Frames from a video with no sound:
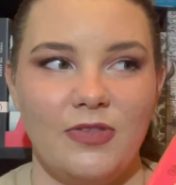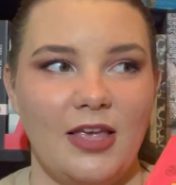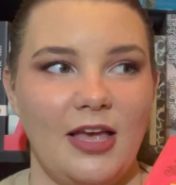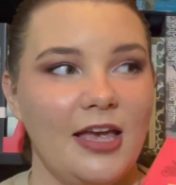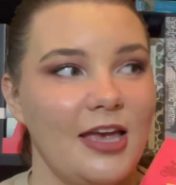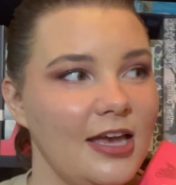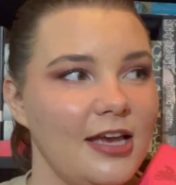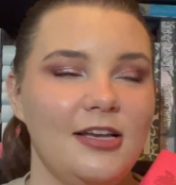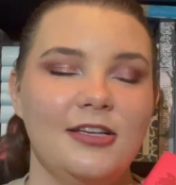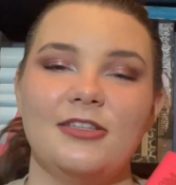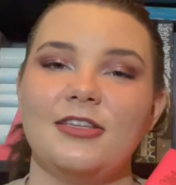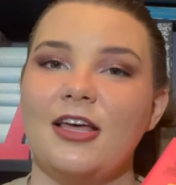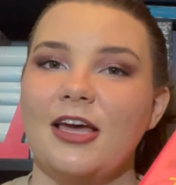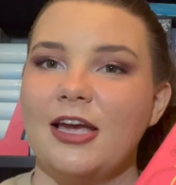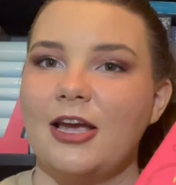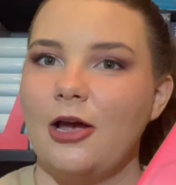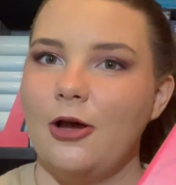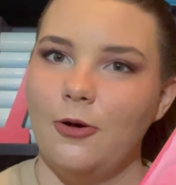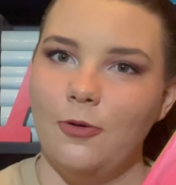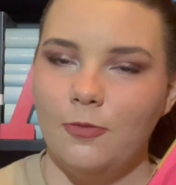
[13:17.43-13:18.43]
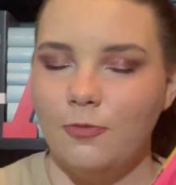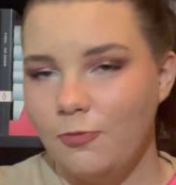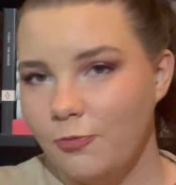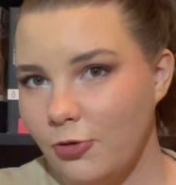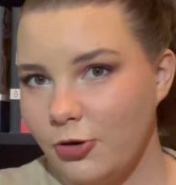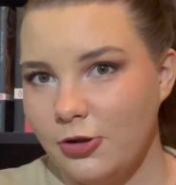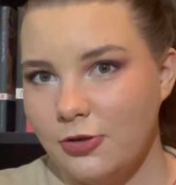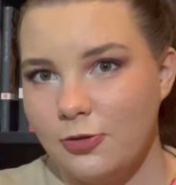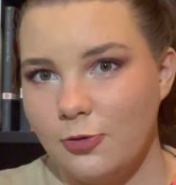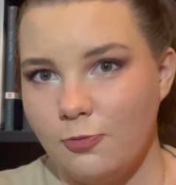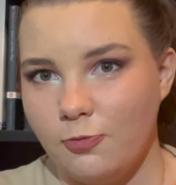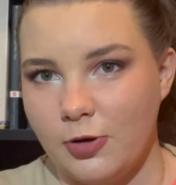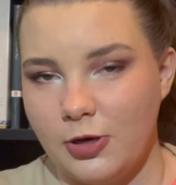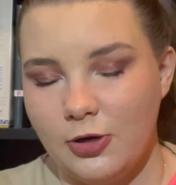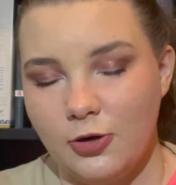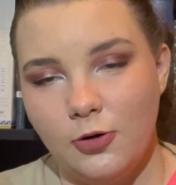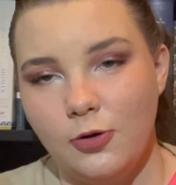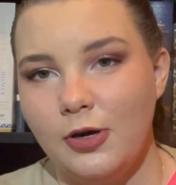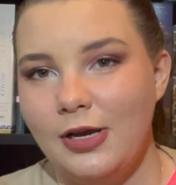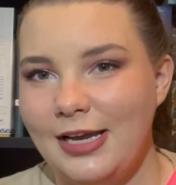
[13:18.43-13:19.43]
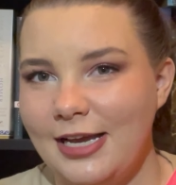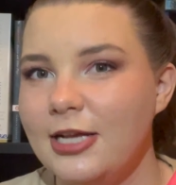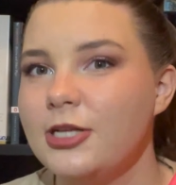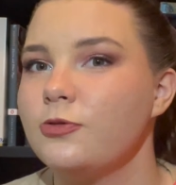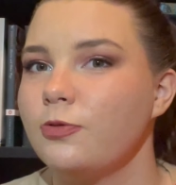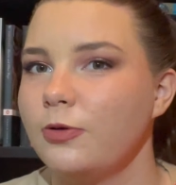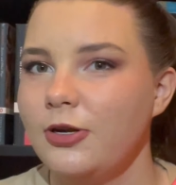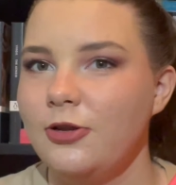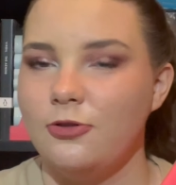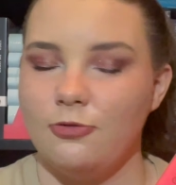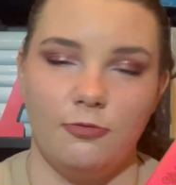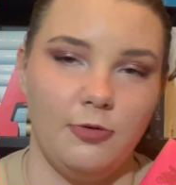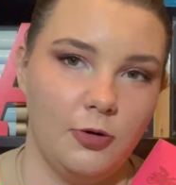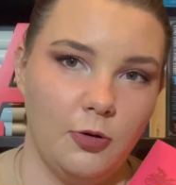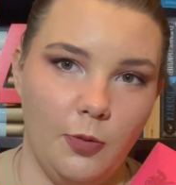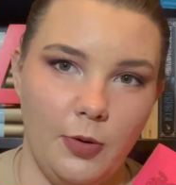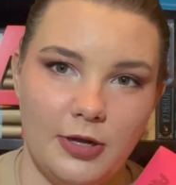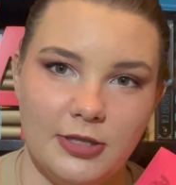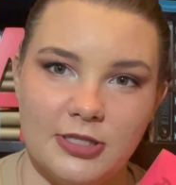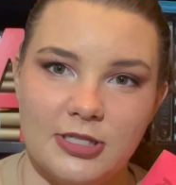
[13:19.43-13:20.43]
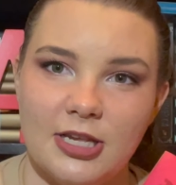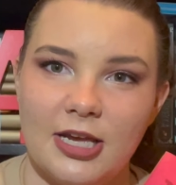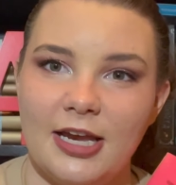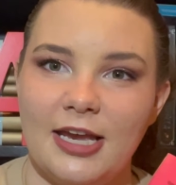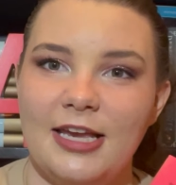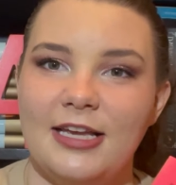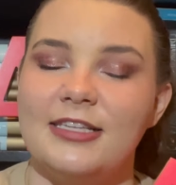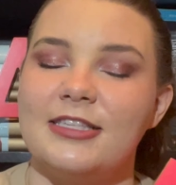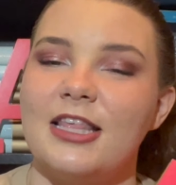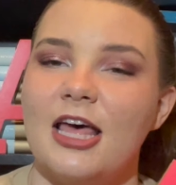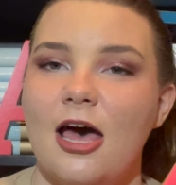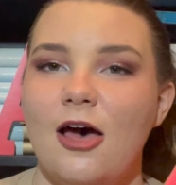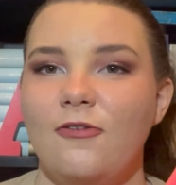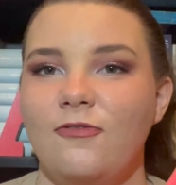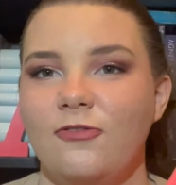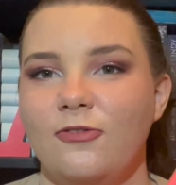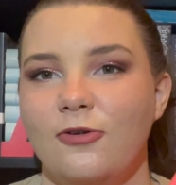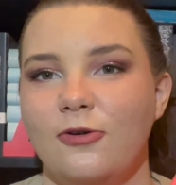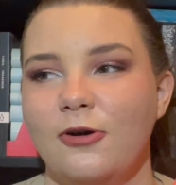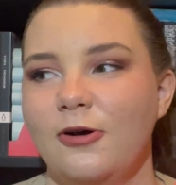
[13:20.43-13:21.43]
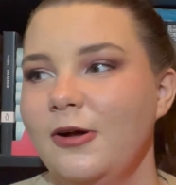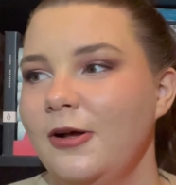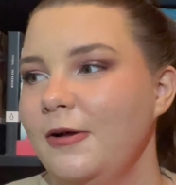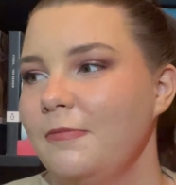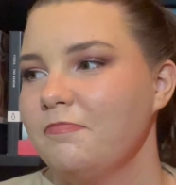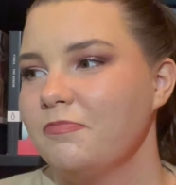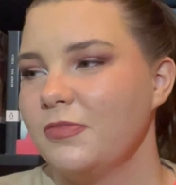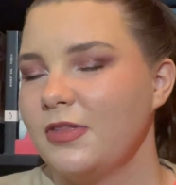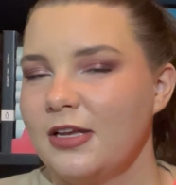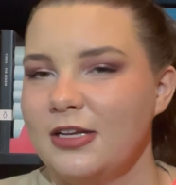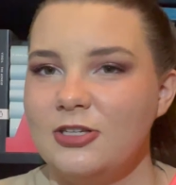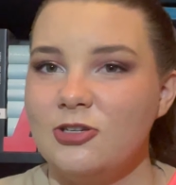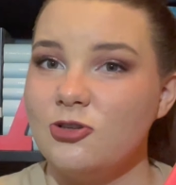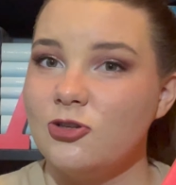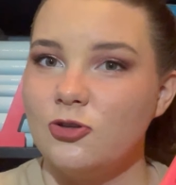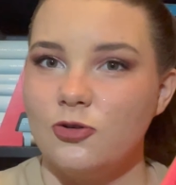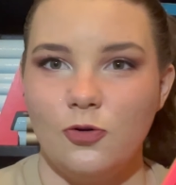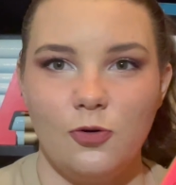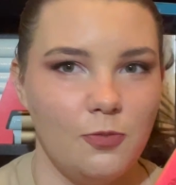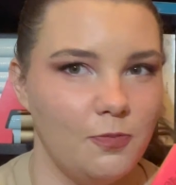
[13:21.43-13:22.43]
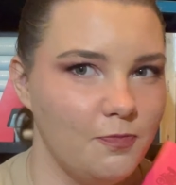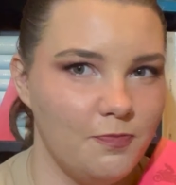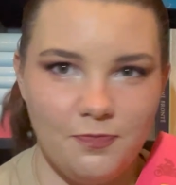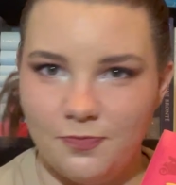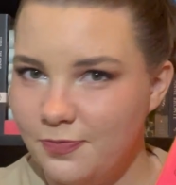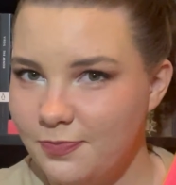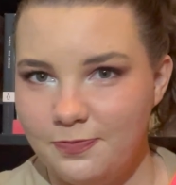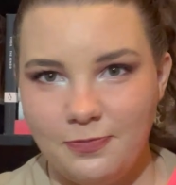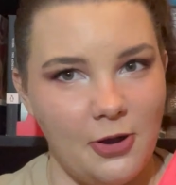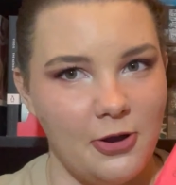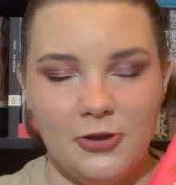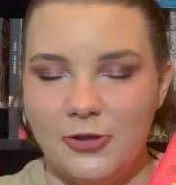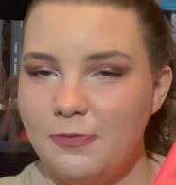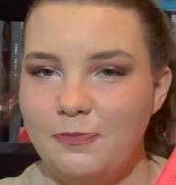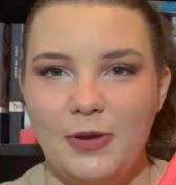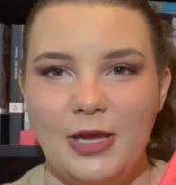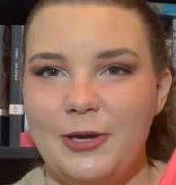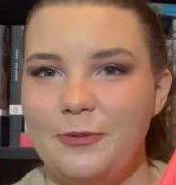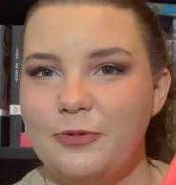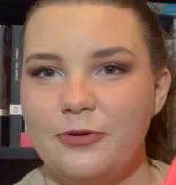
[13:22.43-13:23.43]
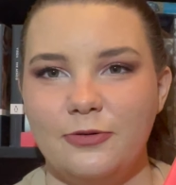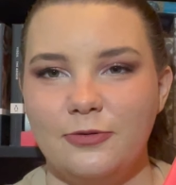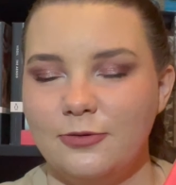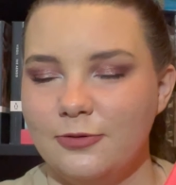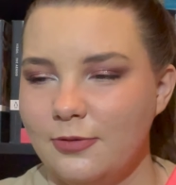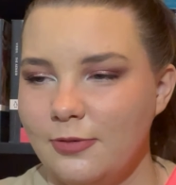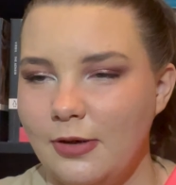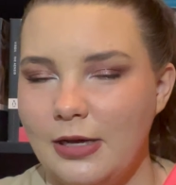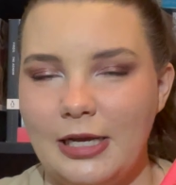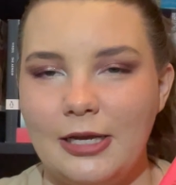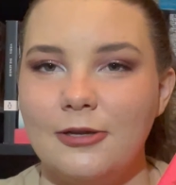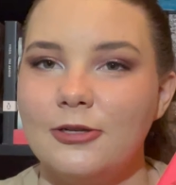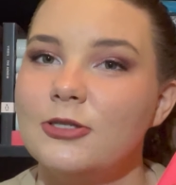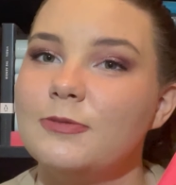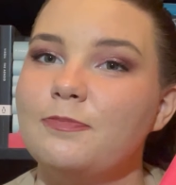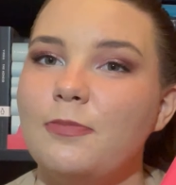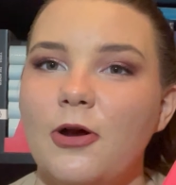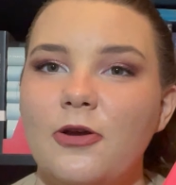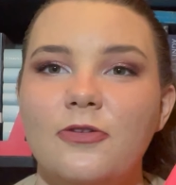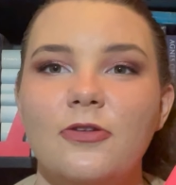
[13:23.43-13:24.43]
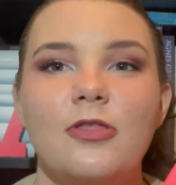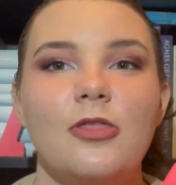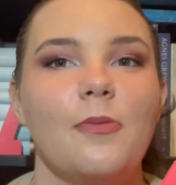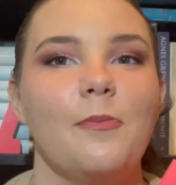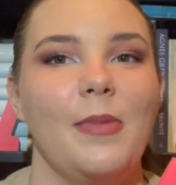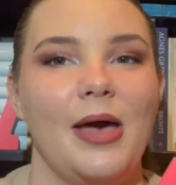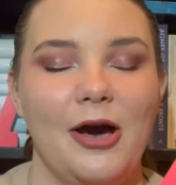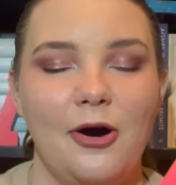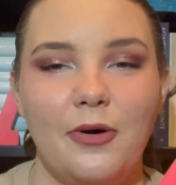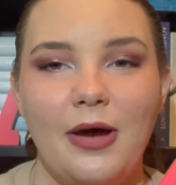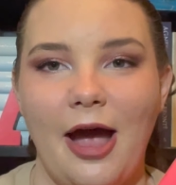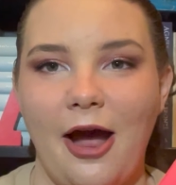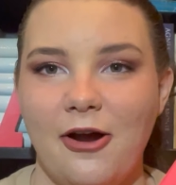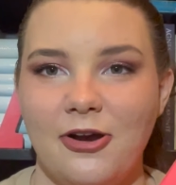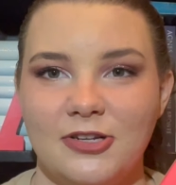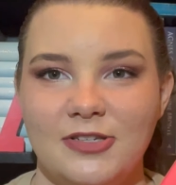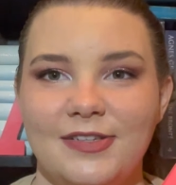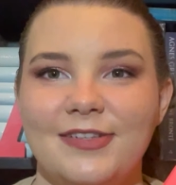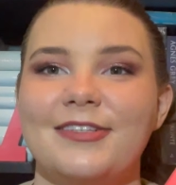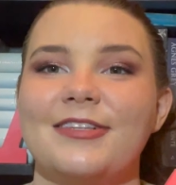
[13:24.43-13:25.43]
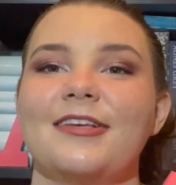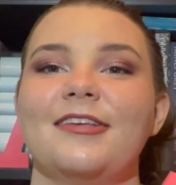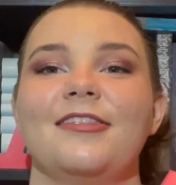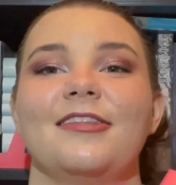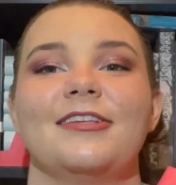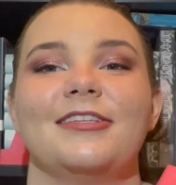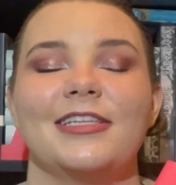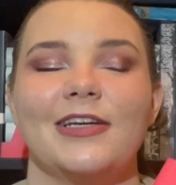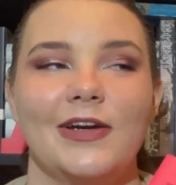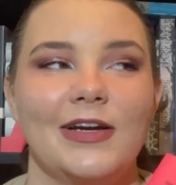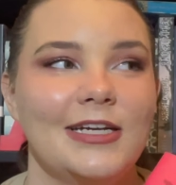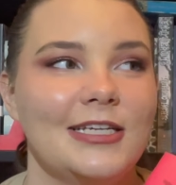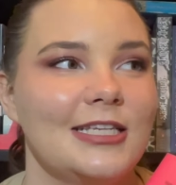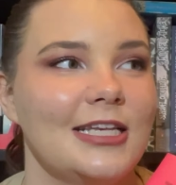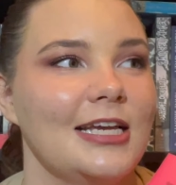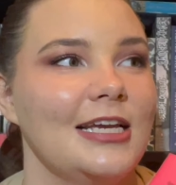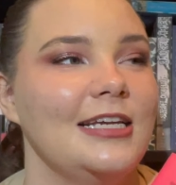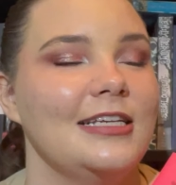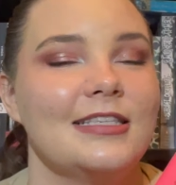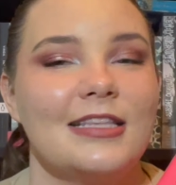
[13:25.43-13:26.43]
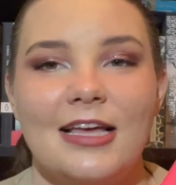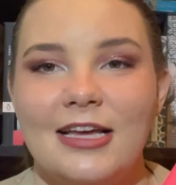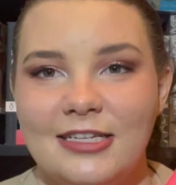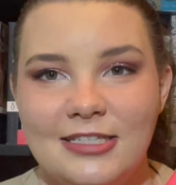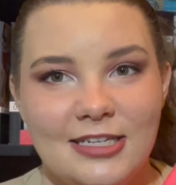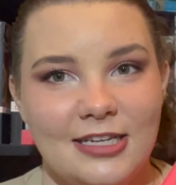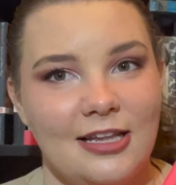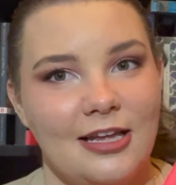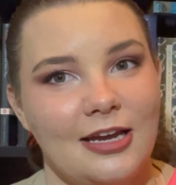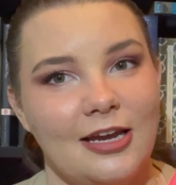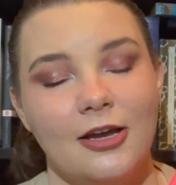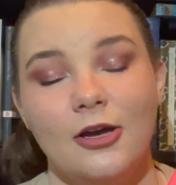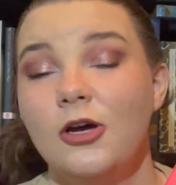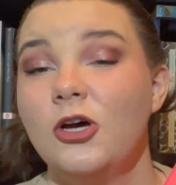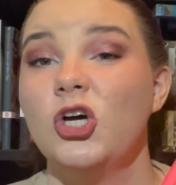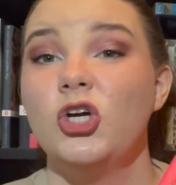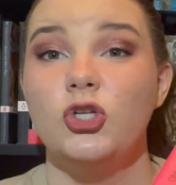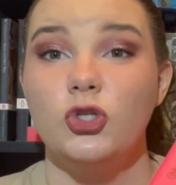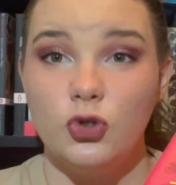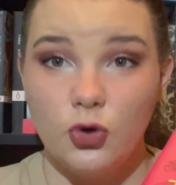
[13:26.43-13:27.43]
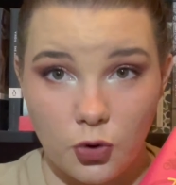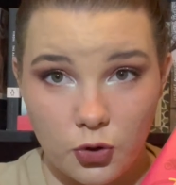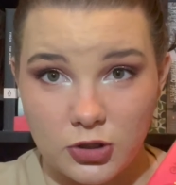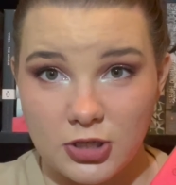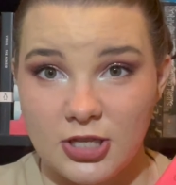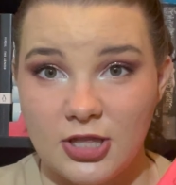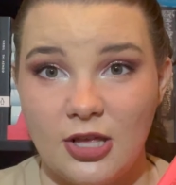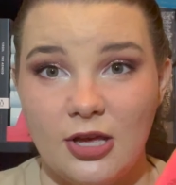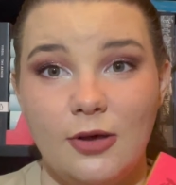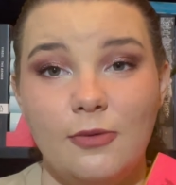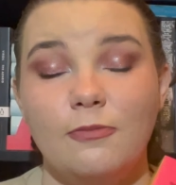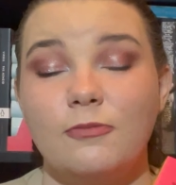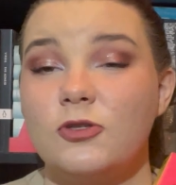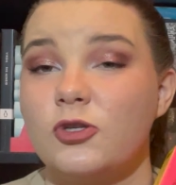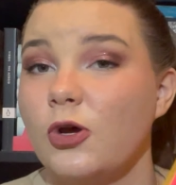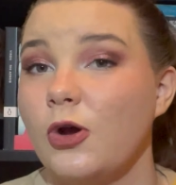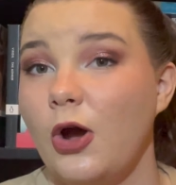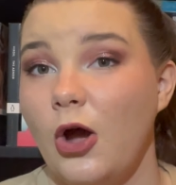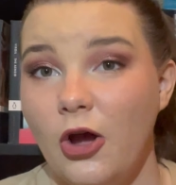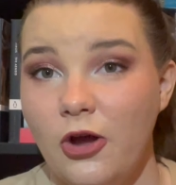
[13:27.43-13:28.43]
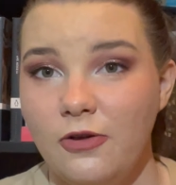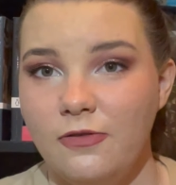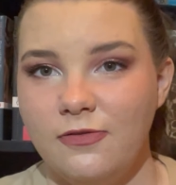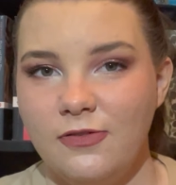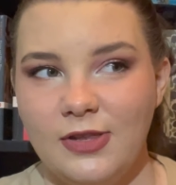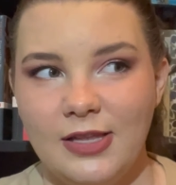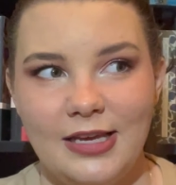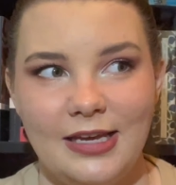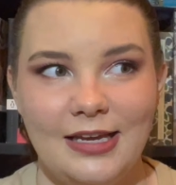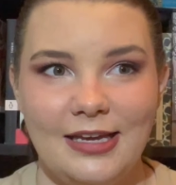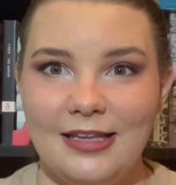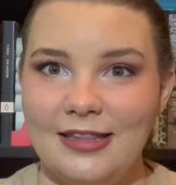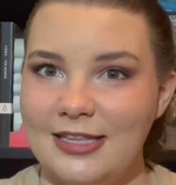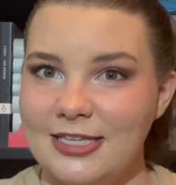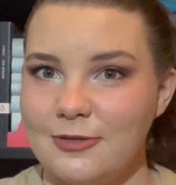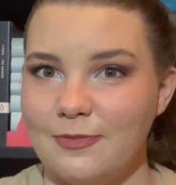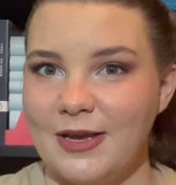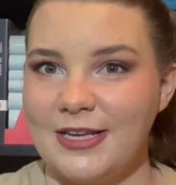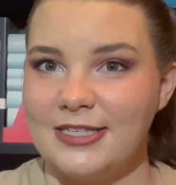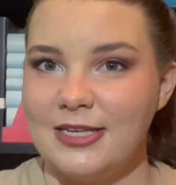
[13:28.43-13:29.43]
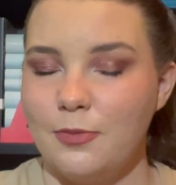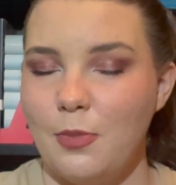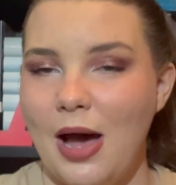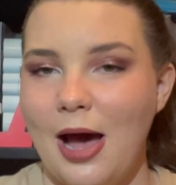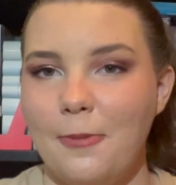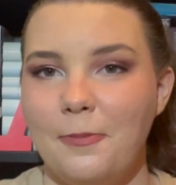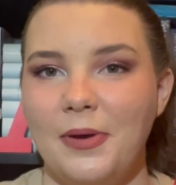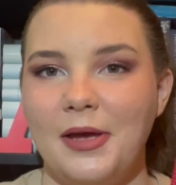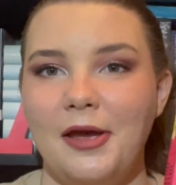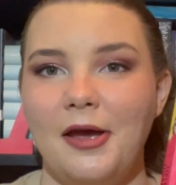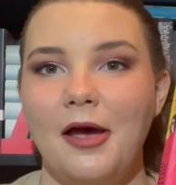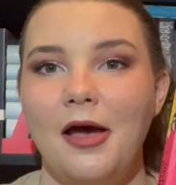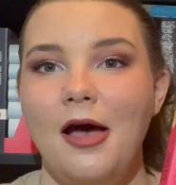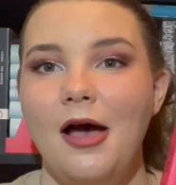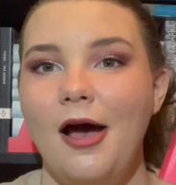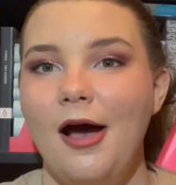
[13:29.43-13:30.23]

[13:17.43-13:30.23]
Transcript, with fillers: he's like one of the real he's one of the real ones. Like, he's there for to sort both people, like both of the male characters in the series. He's there to like talk to them, so hopefully this makes him happy.